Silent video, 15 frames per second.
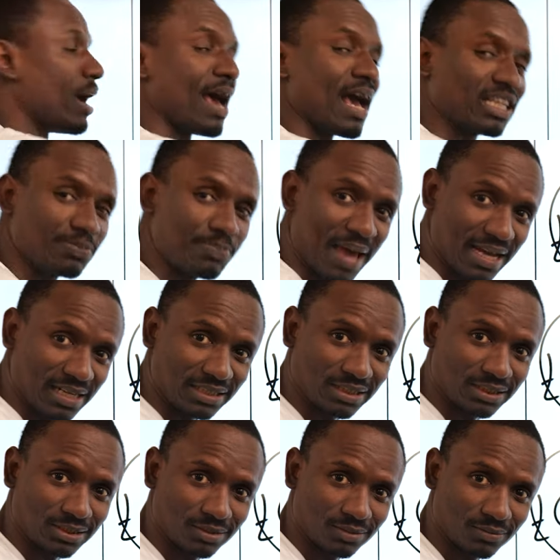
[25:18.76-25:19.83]

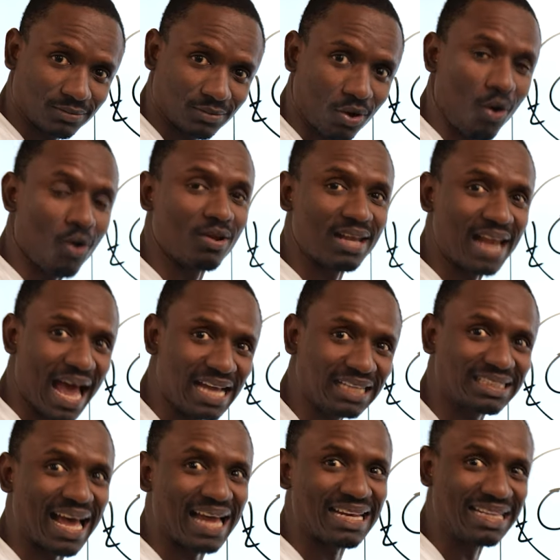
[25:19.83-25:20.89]
expense on
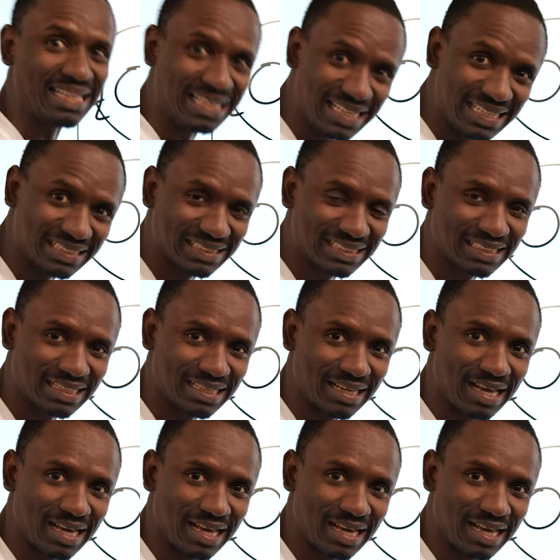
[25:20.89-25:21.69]
light and heat